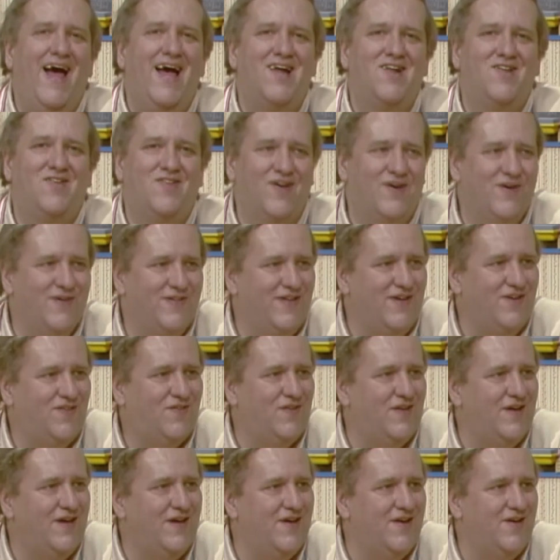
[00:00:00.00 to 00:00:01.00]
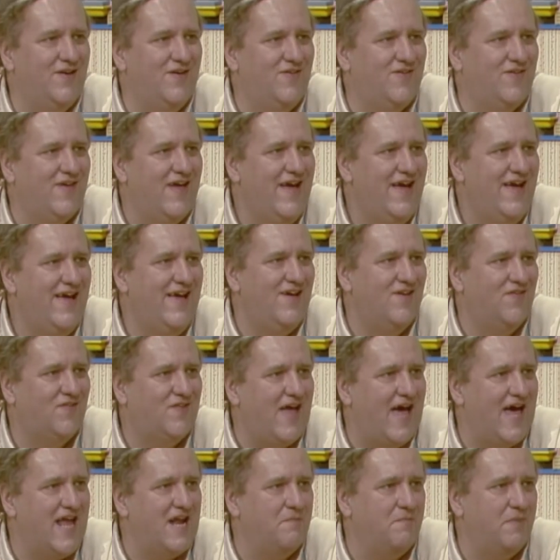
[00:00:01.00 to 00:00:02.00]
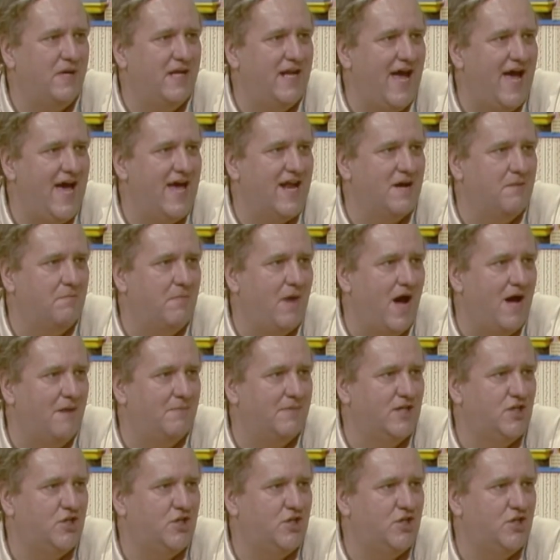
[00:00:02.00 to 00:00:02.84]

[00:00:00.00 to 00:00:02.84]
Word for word: And so this is, is that a Banana Mama